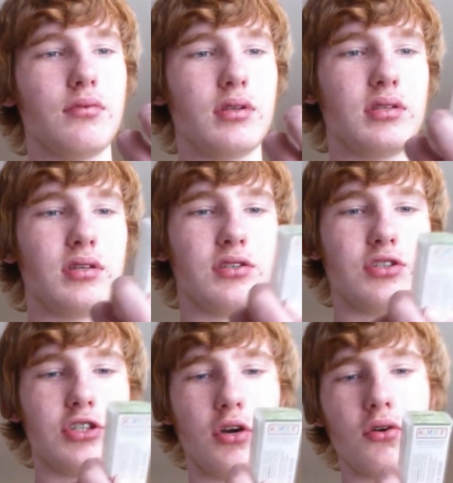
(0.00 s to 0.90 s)
It
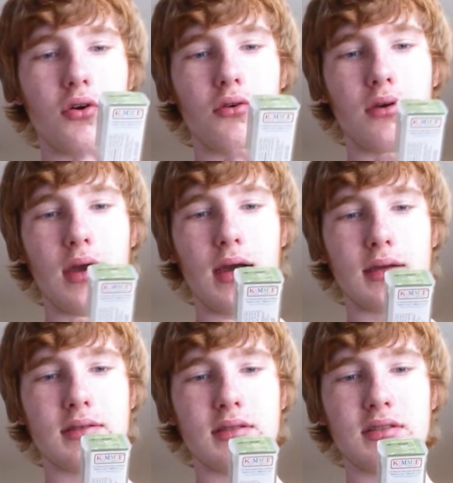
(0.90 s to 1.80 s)
says choco rocks,